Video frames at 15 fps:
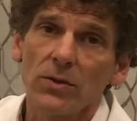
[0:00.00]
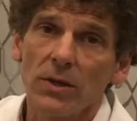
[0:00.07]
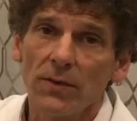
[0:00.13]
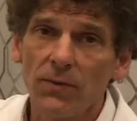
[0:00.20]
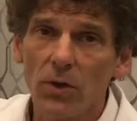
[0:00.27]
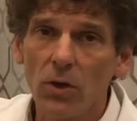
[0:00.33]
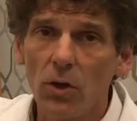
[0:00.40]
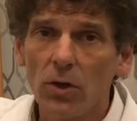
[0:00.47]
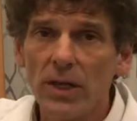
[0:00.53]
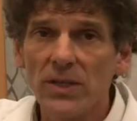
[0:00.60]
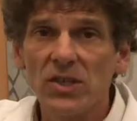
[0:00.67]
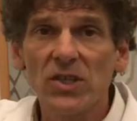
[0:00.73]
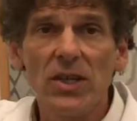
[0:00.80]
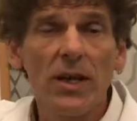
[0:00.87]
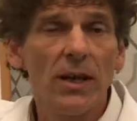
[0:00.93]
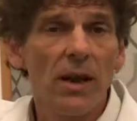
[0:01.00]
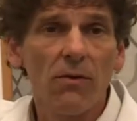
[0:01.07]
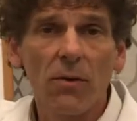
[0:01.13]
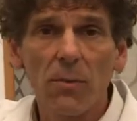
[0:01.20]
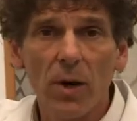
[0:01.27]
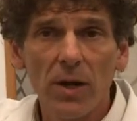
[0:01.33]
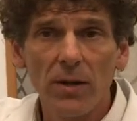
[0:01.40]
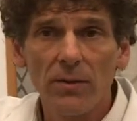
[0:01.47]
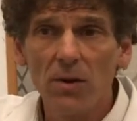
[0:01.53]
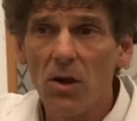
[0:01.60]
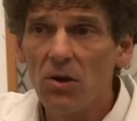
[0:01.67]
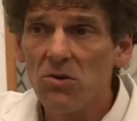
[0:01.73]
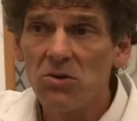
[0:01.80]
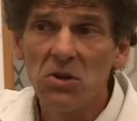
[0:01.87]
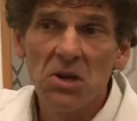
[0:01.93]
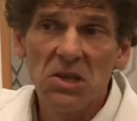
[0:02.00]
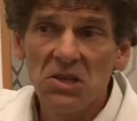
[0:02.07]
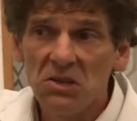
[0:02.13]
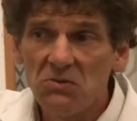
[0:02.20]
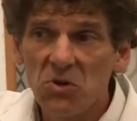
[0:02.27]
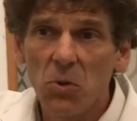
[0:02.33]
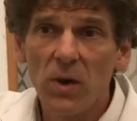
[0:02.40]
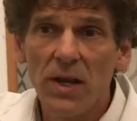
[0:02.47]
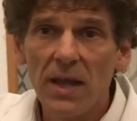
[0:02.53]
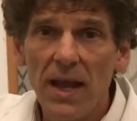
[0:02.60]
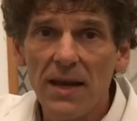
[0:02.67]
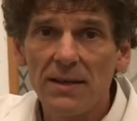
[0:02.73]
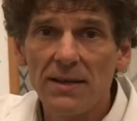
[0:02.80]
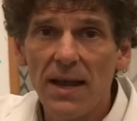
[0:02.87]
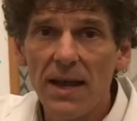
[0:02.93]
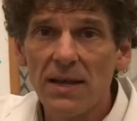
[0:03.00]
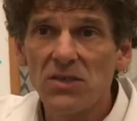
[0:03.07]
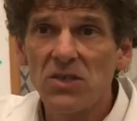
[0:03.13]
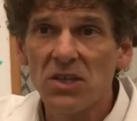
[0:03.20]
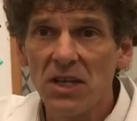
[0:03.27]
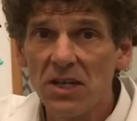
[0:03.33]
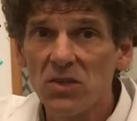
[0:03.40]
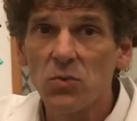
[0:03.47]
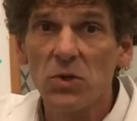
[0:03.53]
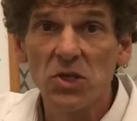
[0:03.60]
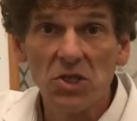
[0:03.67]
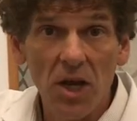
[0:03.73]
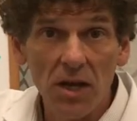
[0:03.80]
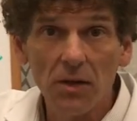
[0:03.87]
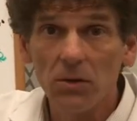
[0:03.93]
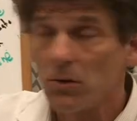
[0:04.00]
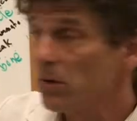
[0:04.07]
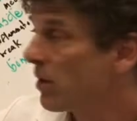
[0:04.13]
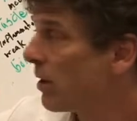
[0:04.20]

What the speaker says: If you look at skin, everybody knows 28 days, skin's recycled.